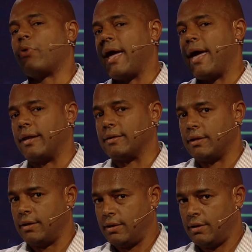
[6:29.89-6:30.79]

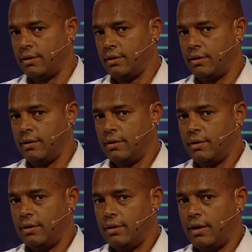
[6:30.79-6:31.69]
brand.
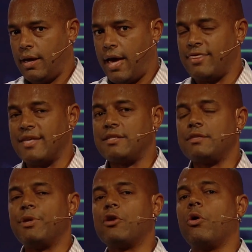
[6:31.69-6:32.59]
And this
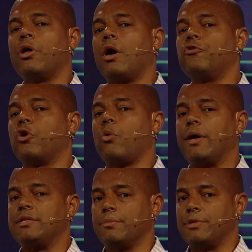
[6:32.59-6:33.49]
has been going on for
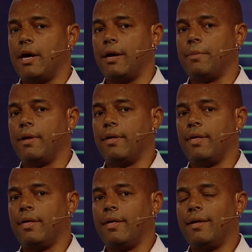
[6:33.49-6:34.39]
quite some time.
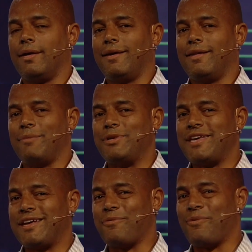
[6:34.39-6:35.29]
Let me
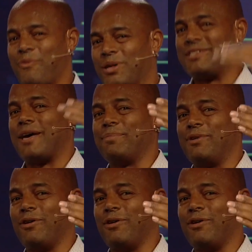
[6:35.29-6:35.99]
take it one step